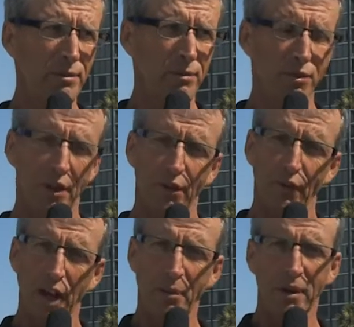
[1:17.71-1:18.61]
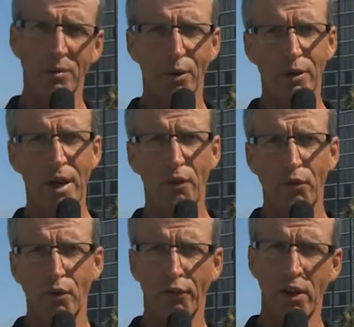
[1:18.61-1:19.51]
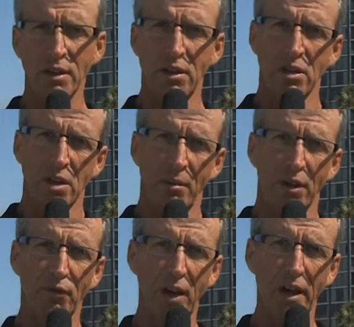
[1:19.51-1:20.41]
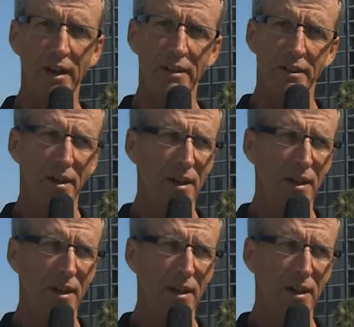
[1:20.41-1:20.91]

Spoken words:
Start to fly paramotor, you have a few friends, teach them how to fly, and